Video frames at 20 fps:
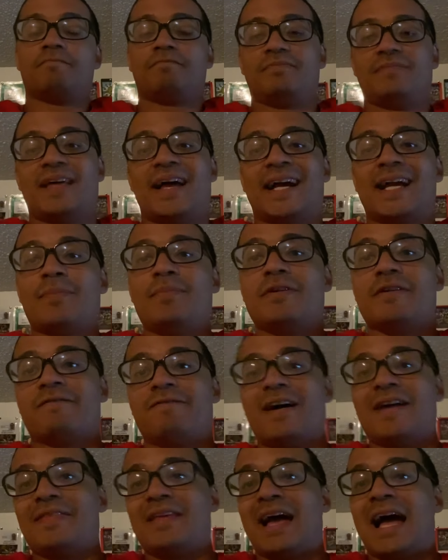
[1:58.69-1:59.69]
That could be a
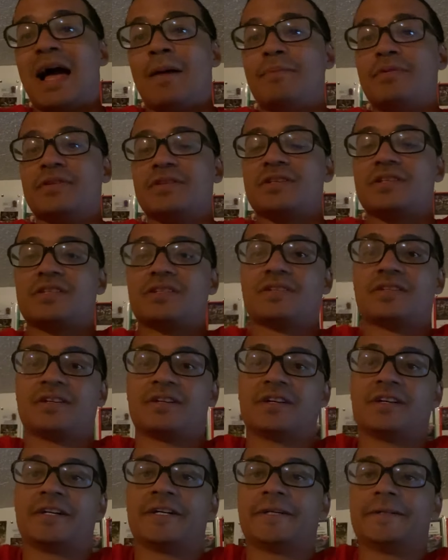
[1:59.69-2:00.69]
fight that happens
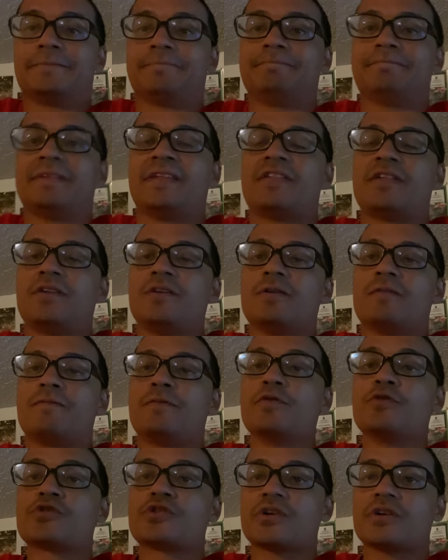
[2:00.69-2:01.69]
in the near
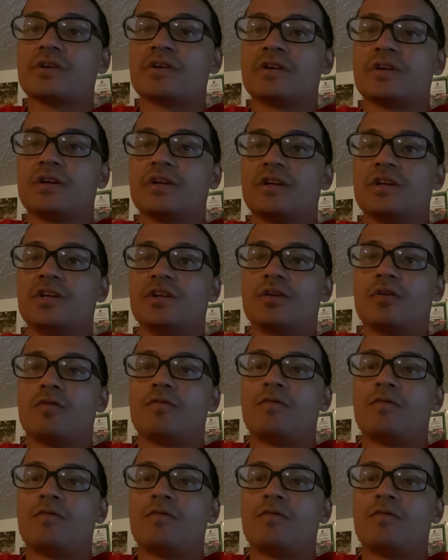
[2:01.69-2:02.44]
future. You know,